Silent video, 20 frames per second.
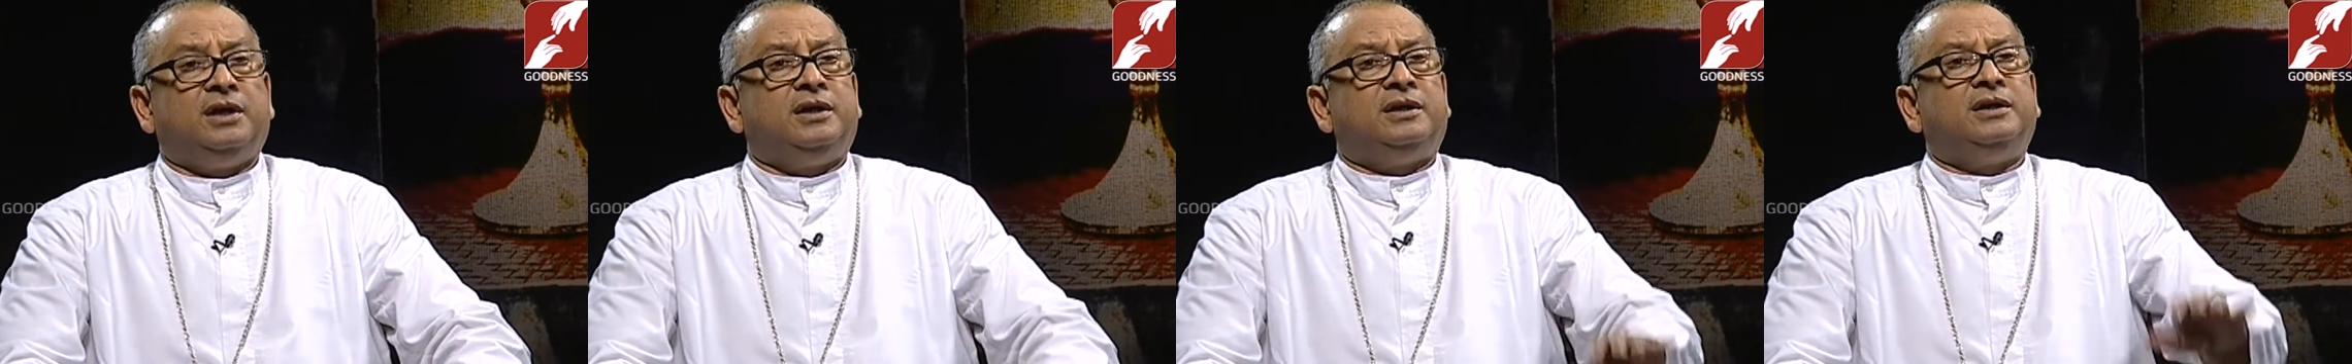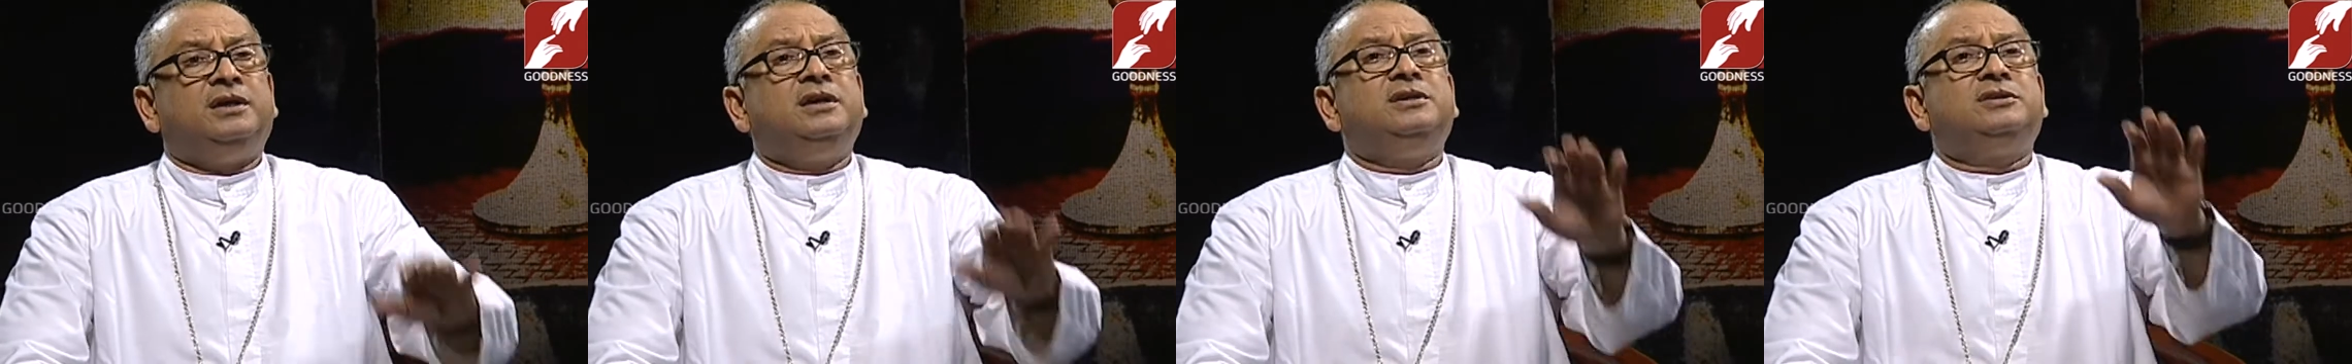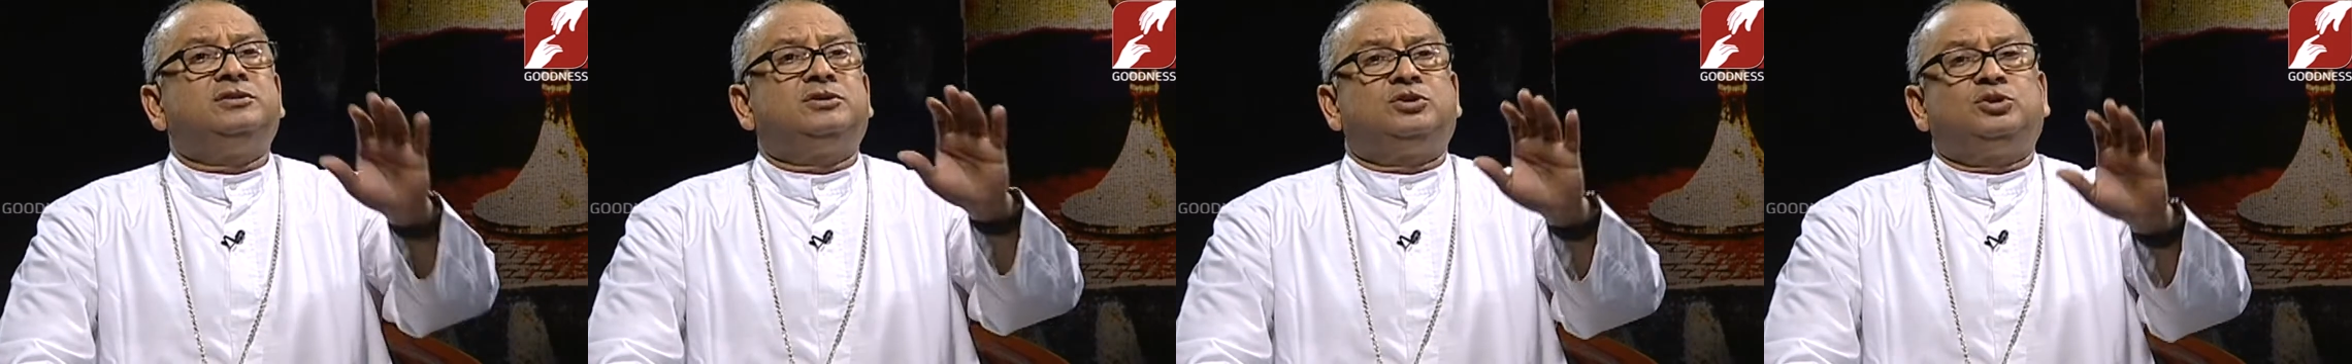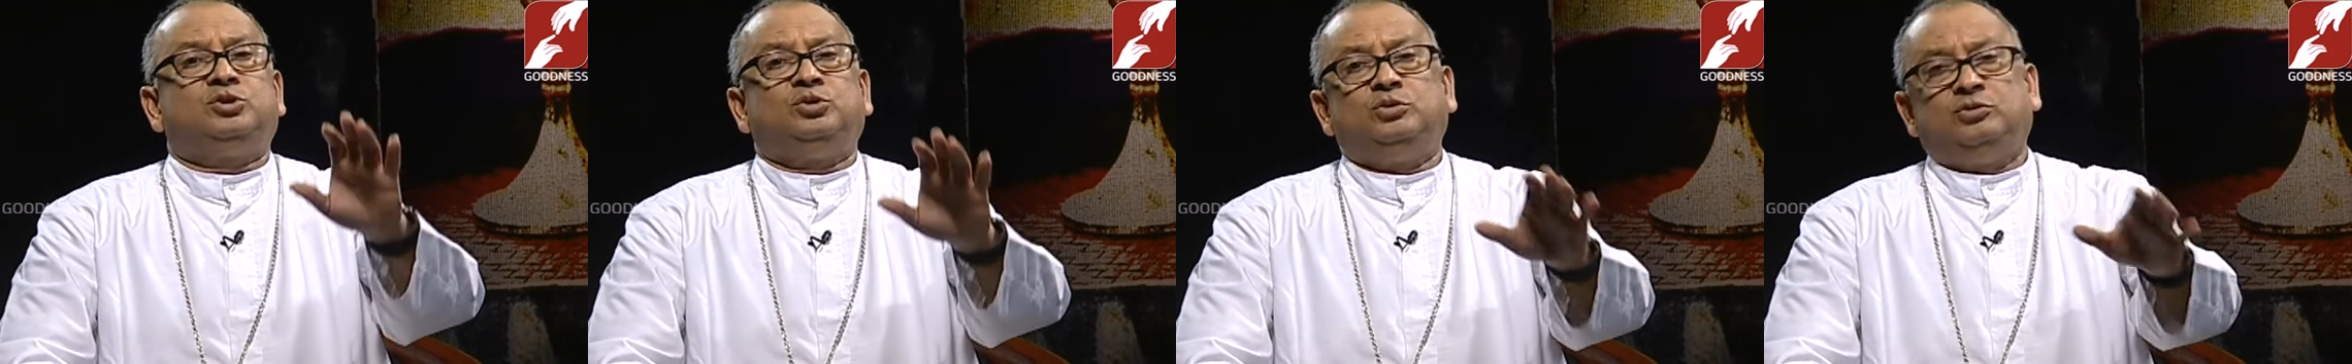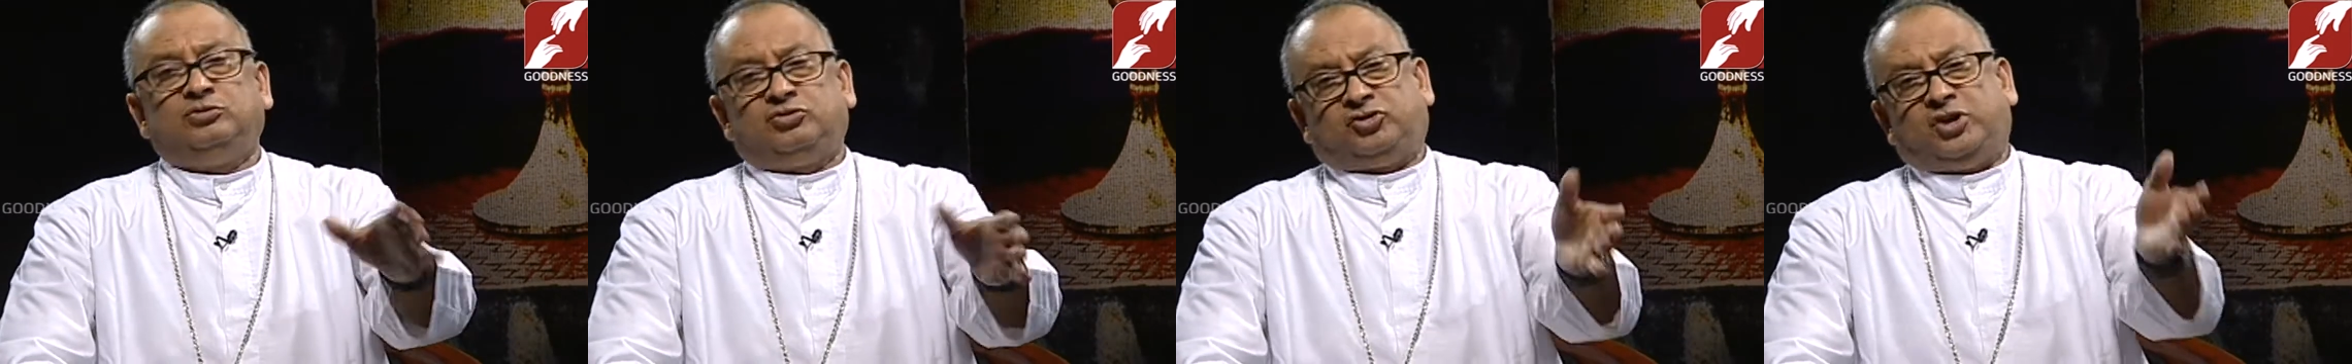is
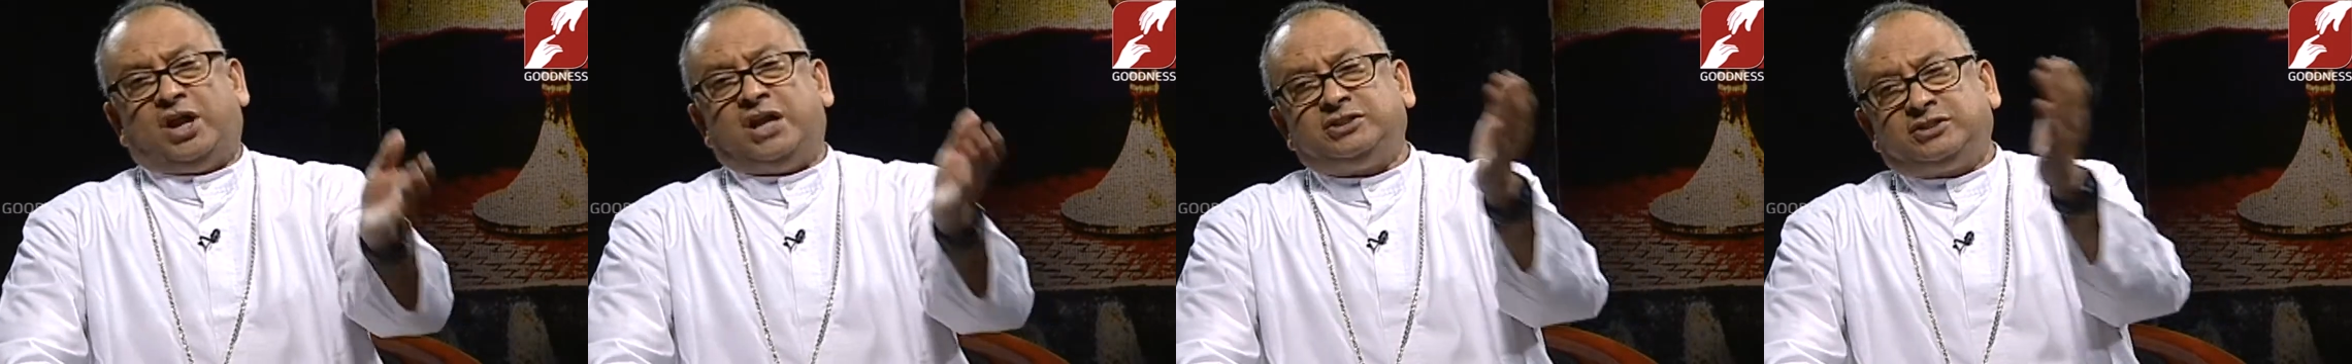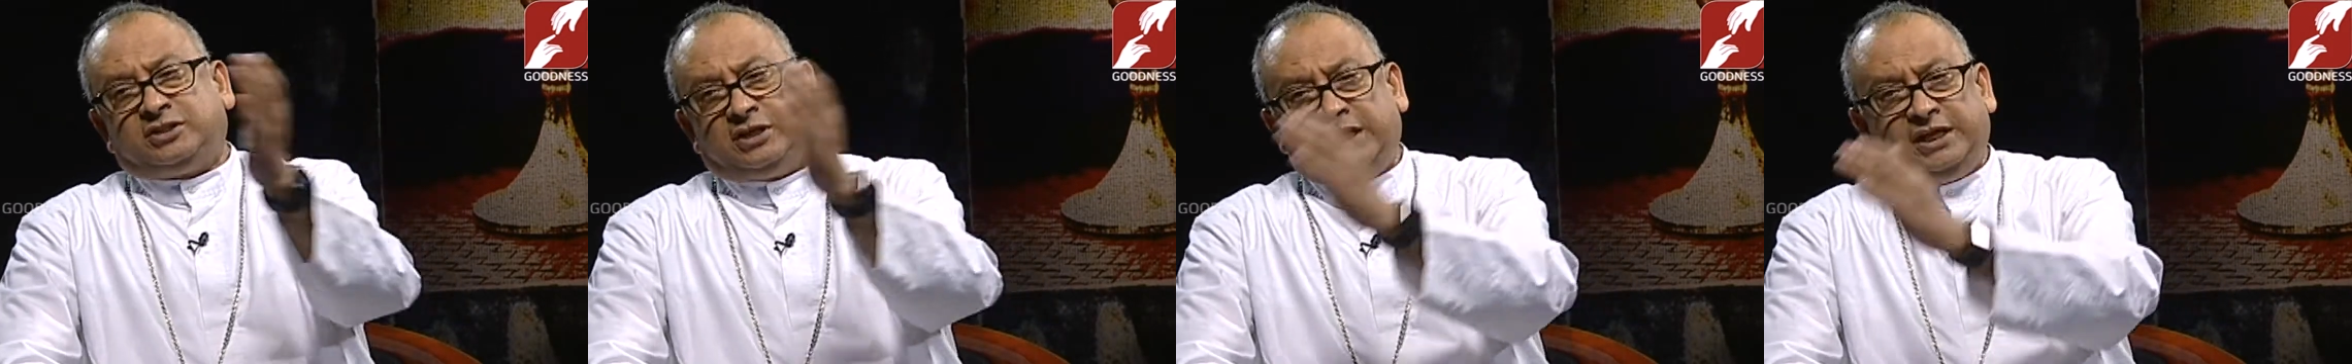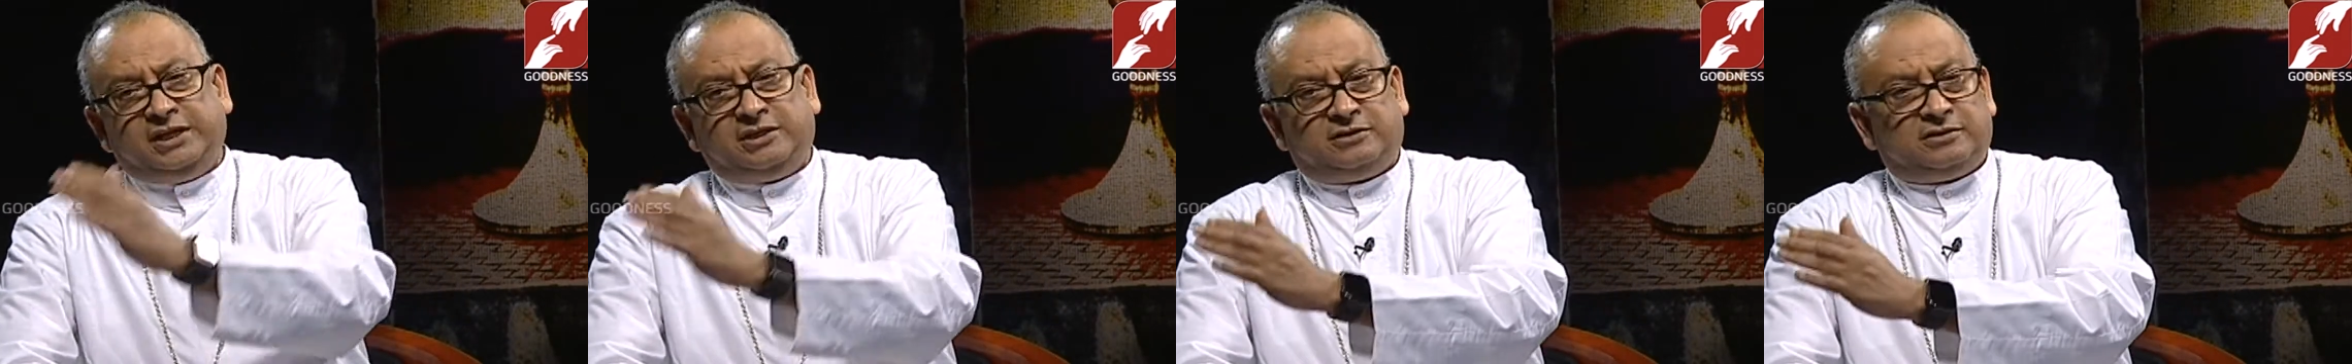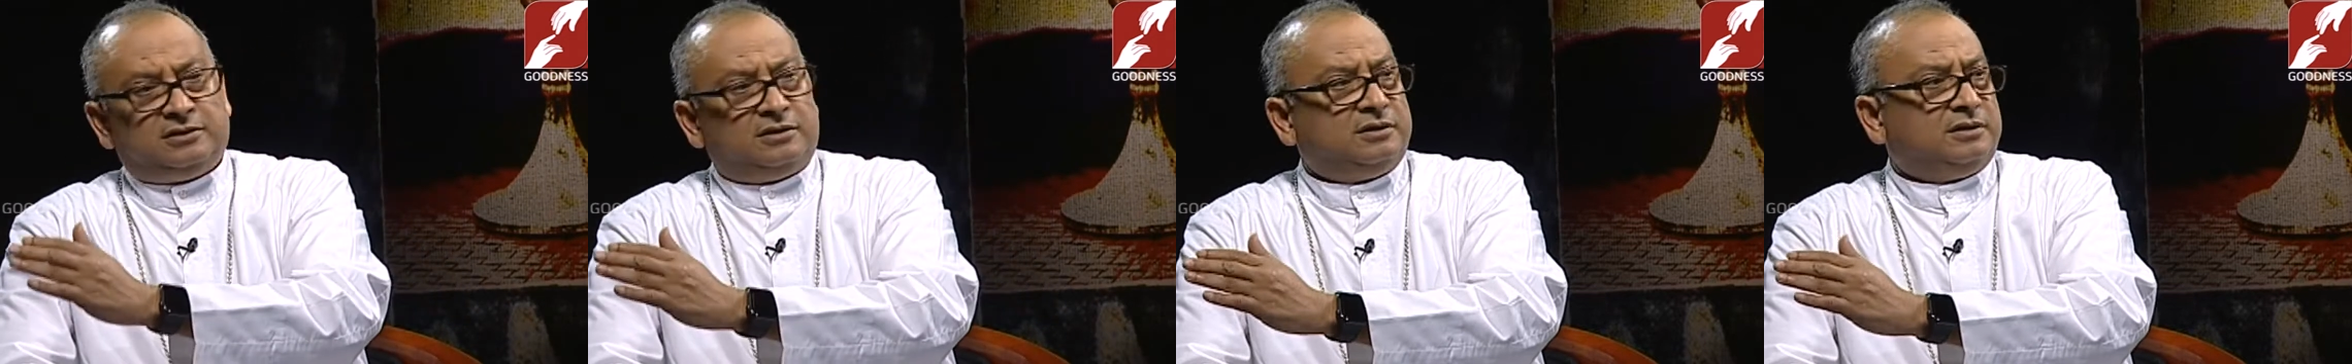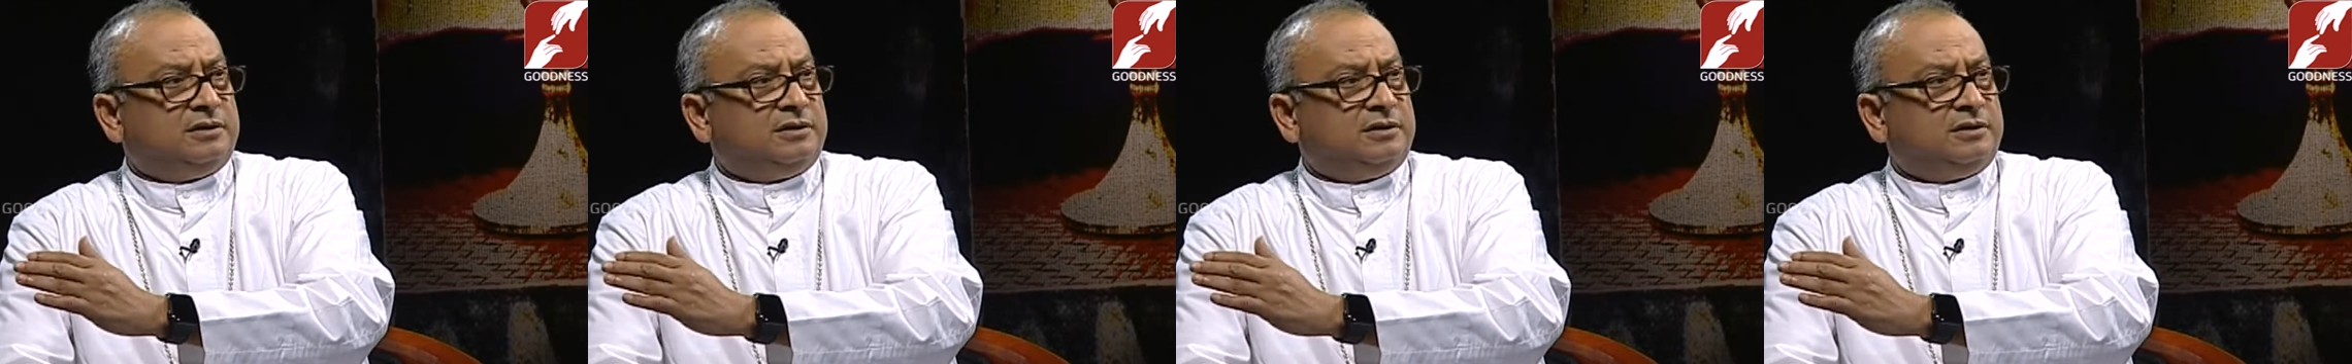to translate